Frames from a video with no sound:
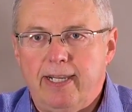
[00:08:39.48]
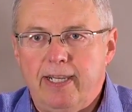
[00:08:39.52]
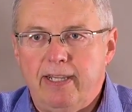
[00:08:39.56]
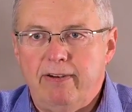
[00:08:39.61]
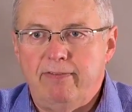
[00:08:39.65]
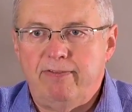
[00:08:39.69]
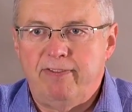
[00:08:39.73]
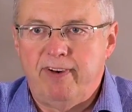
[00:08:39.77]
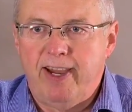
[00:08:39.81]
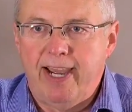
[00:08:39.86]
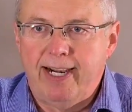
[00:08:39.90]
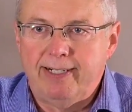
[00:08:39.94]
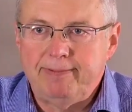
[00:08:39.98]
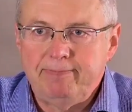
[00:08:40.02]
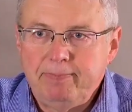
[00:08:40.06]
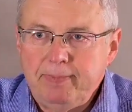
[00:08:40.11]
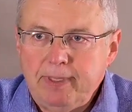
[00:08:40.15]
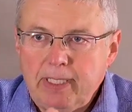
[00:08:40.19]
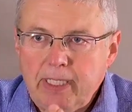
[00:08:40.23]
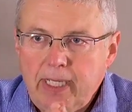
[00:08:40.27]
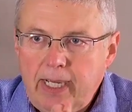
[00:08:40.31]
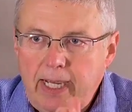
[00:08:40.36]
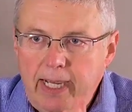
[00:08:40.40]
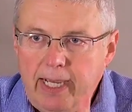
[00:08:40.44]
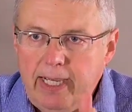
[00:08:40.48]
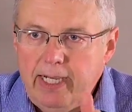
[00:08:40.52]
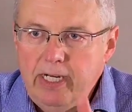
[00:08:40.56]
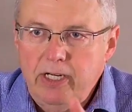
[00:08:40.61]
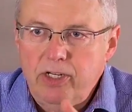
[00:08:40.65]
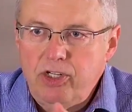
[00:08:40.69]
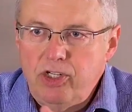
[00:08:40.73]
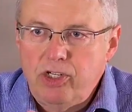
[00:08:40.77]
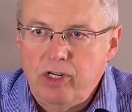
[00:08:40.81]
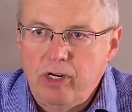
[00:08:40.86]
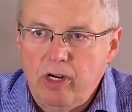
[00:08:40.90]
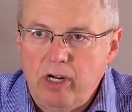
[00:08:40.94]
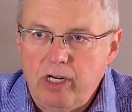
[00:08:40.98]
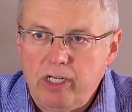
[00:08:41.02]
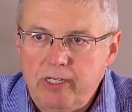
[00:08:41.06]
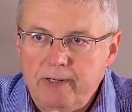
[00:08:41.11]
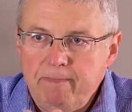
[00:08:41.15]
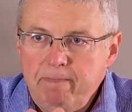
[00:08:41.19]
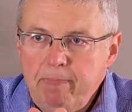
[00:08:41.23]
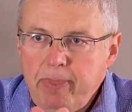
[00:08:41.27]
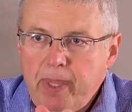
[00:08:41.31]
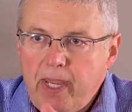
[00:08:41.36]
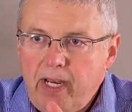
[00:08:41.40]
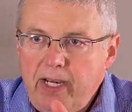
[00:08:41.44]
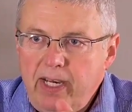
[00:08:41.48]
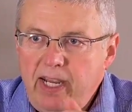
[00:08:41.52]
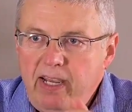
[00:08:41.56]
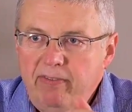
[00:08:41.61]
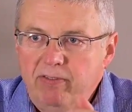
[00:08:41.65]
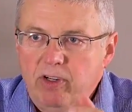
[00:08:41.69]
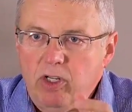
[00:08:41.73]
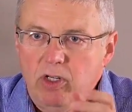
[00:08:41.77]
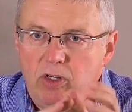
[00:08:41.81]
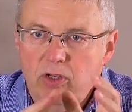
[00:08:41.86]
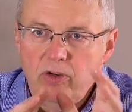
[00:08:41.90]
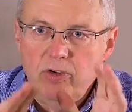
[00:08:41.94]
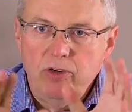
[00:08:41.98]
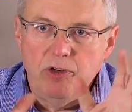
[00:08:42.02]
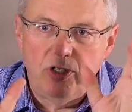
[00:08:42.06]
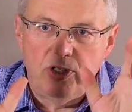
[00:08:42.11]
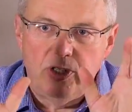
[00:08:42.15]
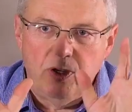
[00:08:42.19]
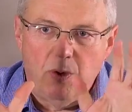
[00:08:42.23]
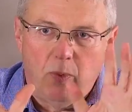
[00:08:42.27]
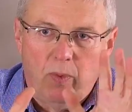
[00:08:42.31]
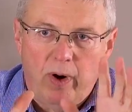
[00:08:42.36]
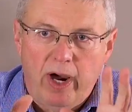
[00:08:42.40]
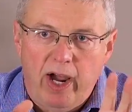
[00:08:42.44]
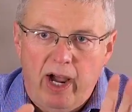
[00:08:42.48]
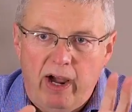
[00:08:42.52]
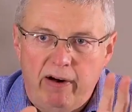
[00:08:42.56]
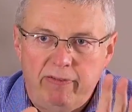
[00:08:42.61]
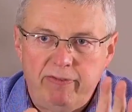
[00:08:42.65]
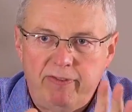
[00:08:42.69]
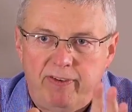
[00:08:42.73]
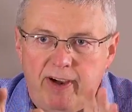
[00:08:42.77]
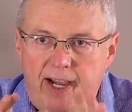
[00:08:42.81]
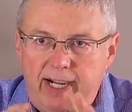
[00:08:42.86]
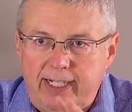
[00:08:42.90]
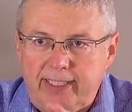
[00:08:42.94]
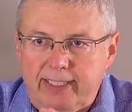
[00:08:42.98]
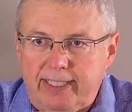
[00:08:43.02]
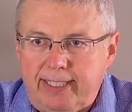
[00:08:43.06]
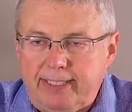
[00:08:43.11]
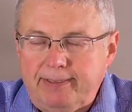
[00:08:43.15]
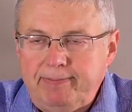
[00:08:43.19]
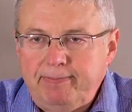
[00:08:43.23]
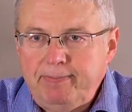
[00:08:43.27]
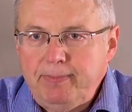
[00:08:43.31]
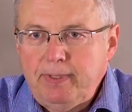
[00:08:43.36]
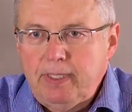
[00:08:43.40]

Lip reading: In fact, in a church, never lose the wow factor.